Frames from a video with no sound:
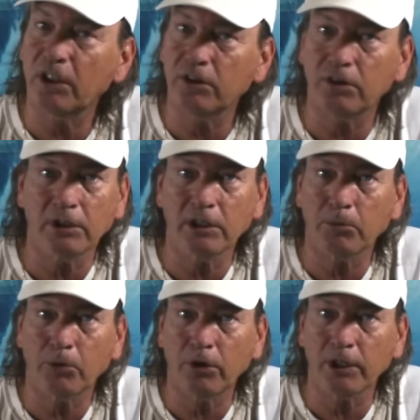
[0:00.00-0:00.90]
10:30 in
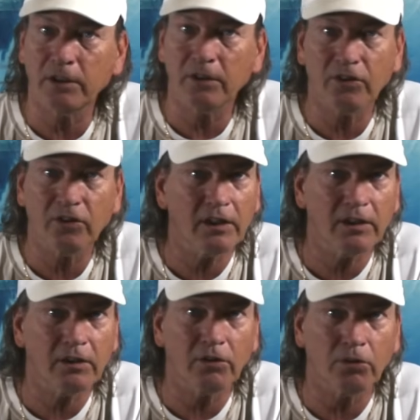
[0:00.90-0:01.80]
the morning, doesn't say
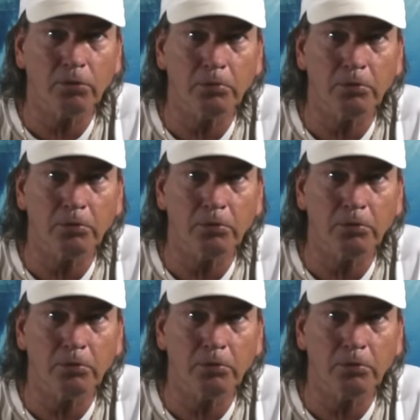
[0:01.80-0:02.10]
the distance from